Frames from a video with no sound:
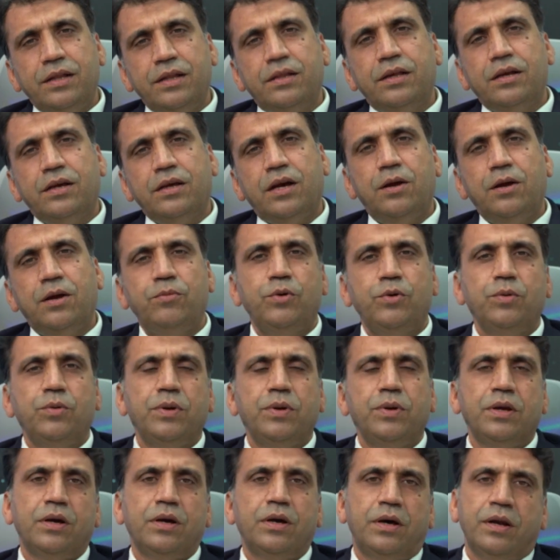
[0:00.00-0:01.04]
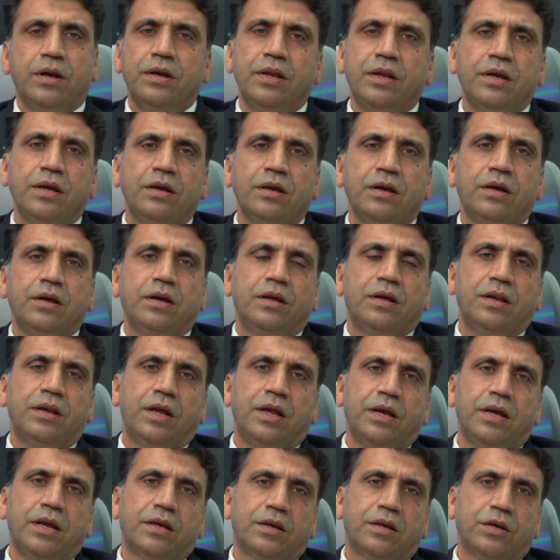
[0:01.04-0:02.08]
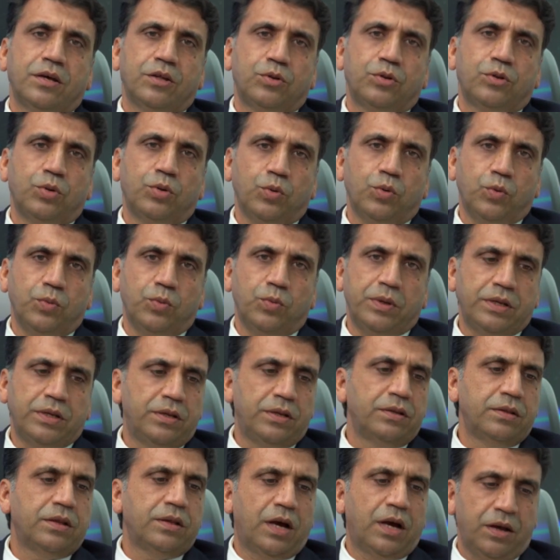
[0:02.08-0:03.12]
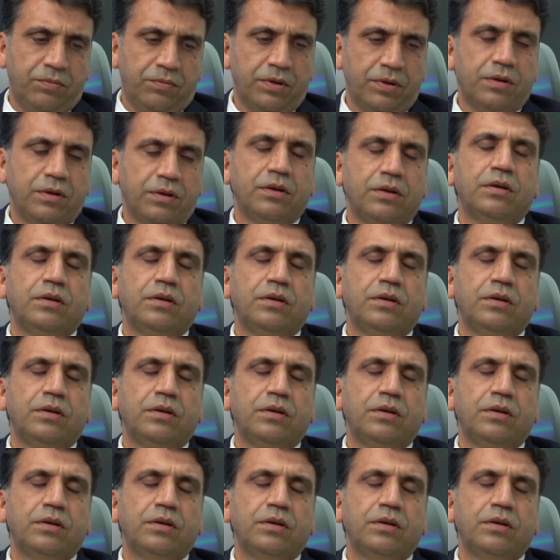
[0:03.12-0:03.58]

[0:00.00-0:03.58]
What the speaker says: I'm doing earning like through wages, I will